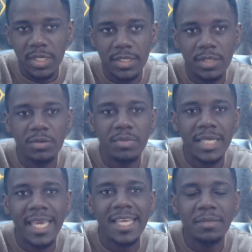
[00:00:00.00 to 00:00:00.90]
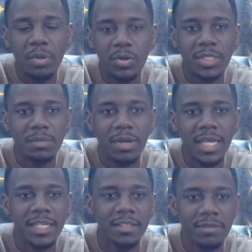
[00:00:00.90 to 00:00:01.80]
they'll be eight points
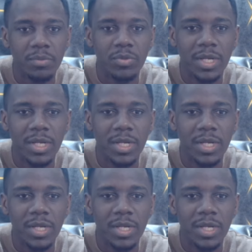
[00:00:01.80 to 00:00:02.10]
behind Liverpool.